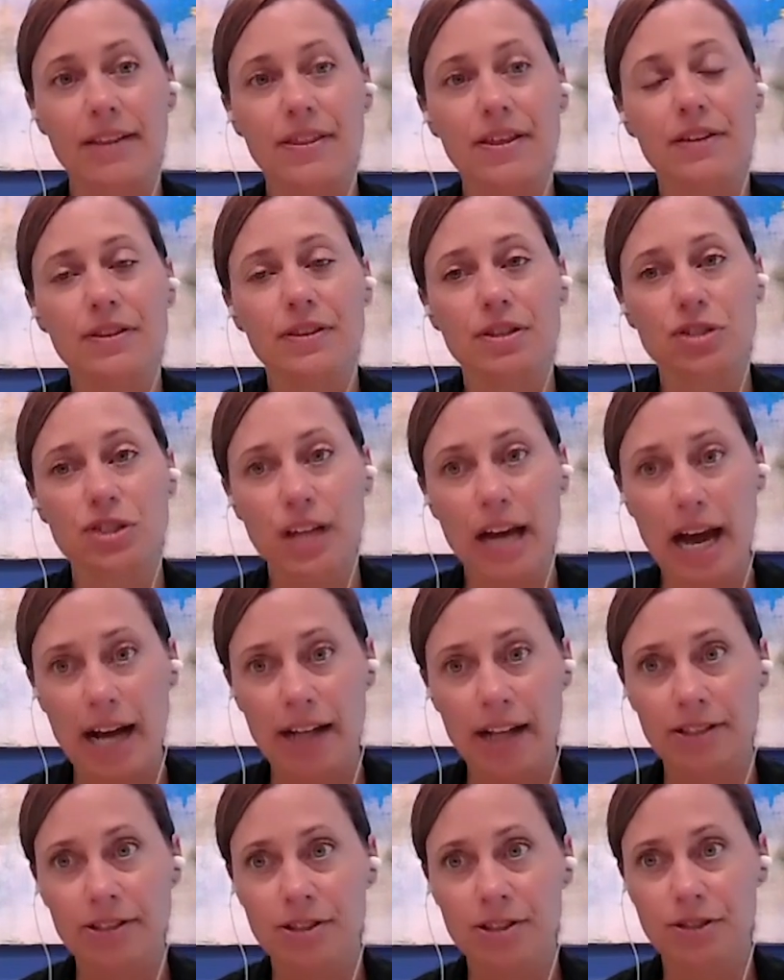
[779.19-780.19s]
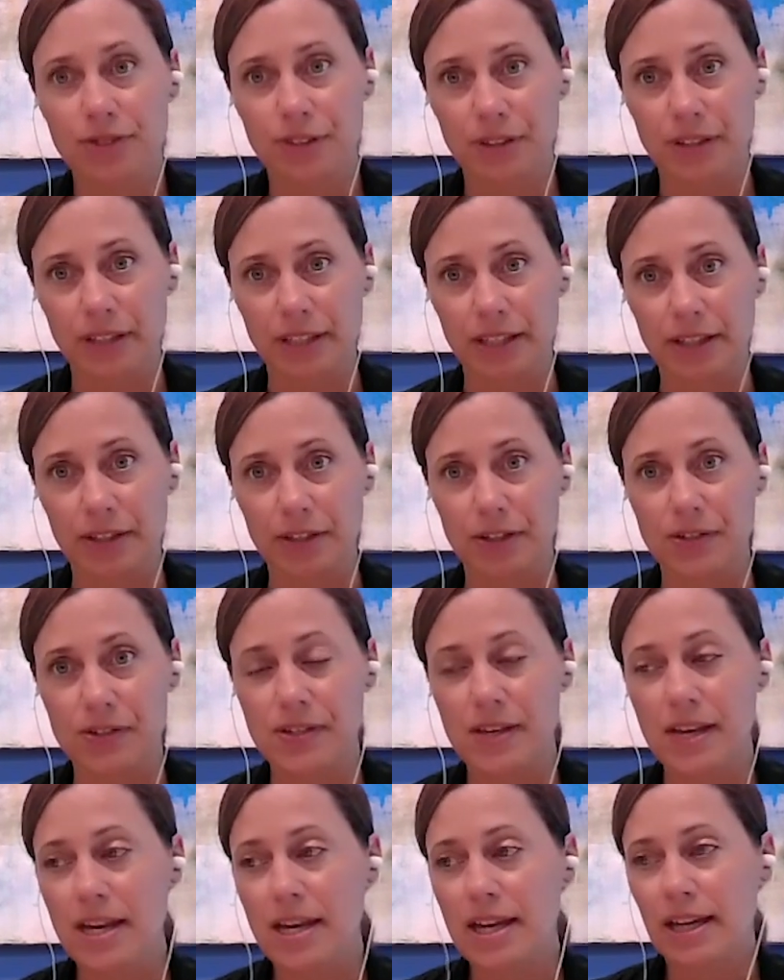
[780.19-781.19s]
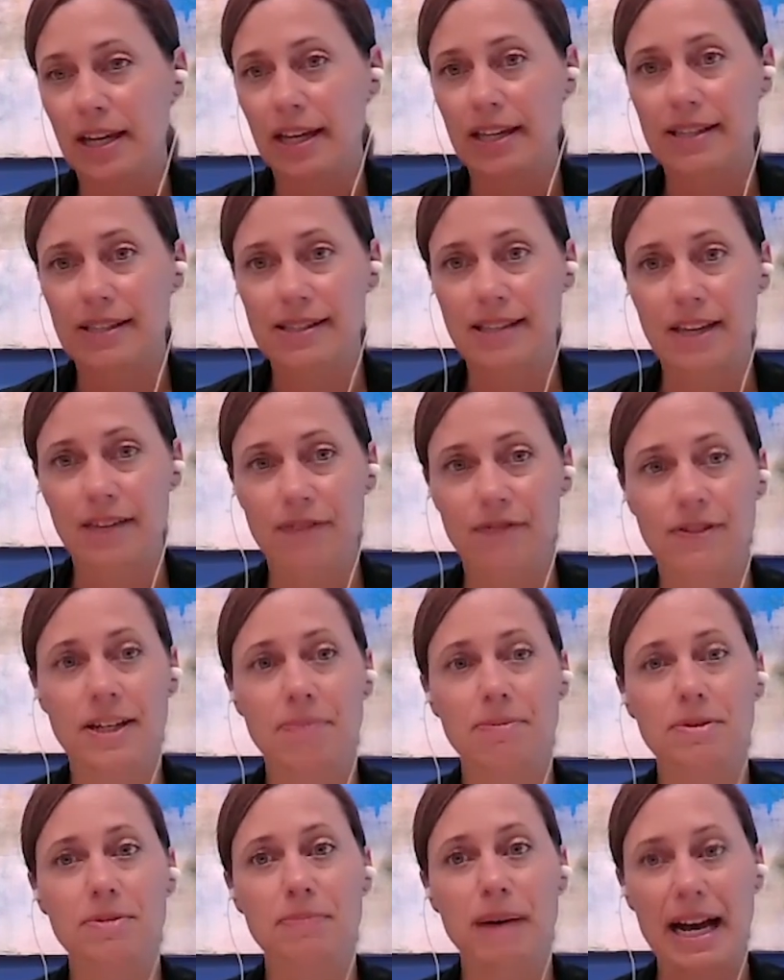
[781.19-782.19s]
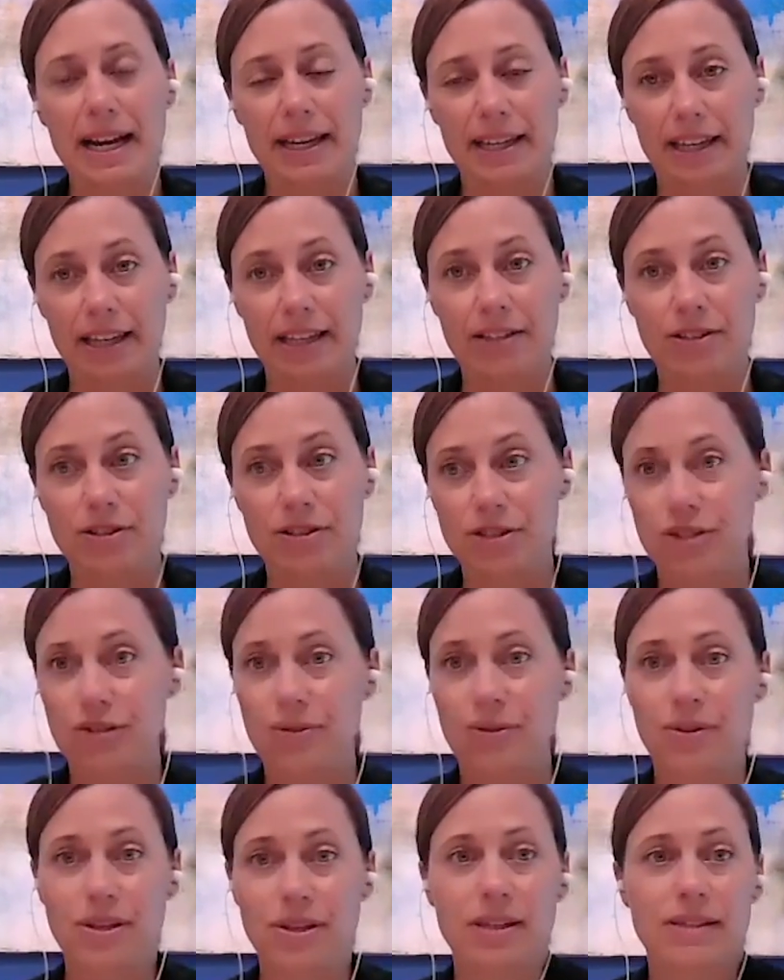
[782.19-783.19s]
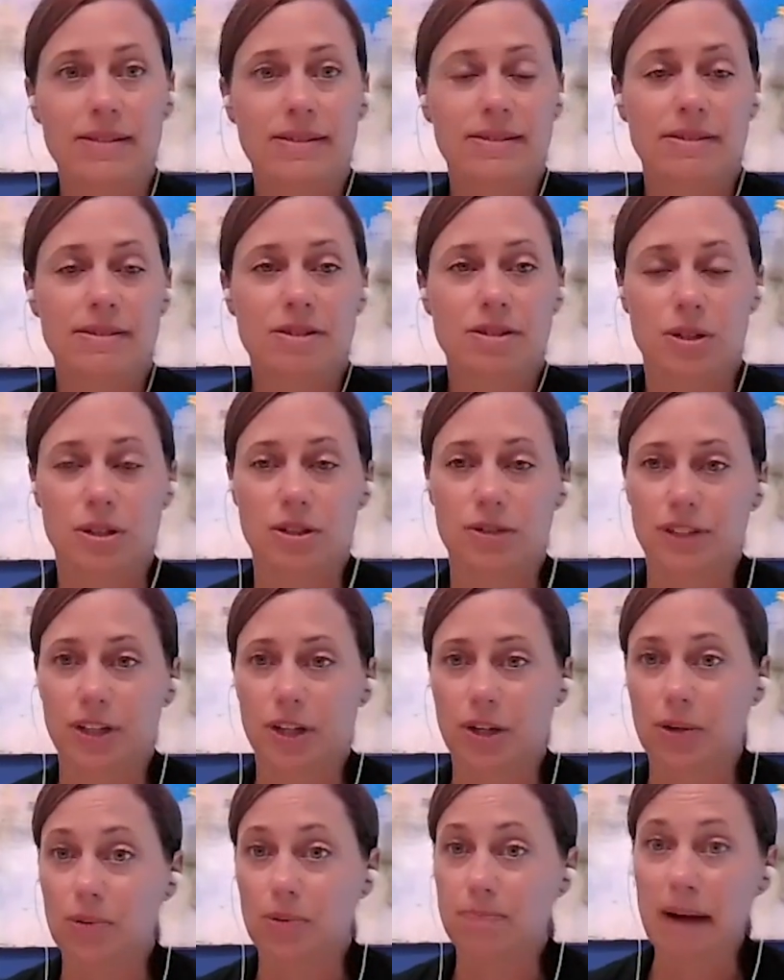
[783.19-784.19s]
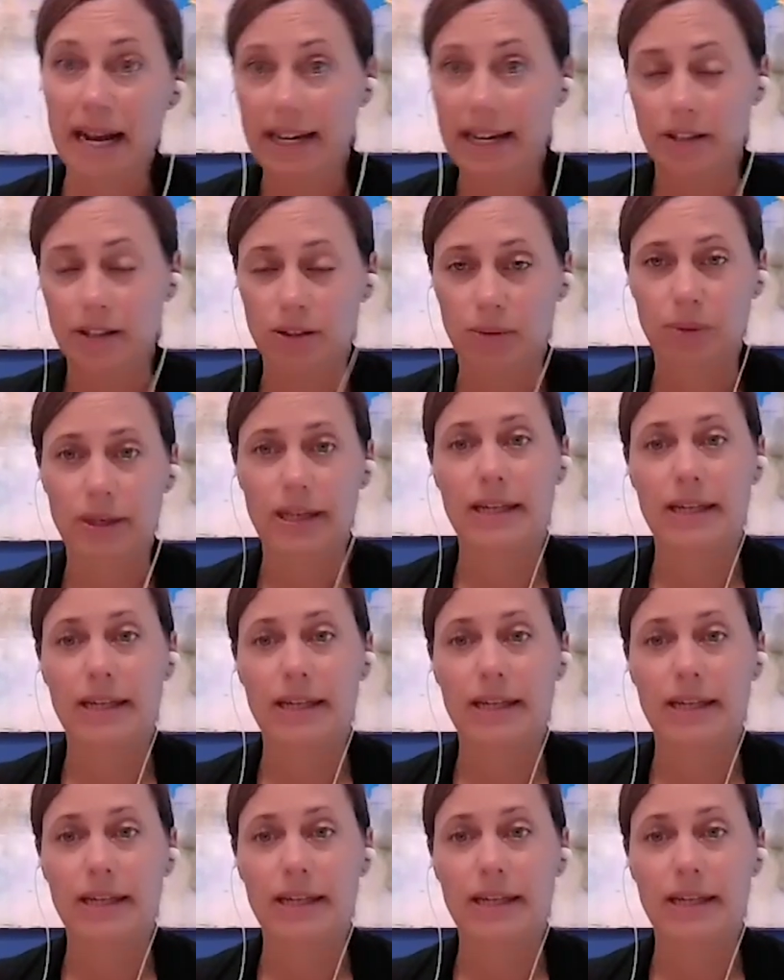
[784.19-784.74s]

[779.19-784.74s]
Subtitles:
I think the challenge for leaders is they've dipped back into these sort of, back in the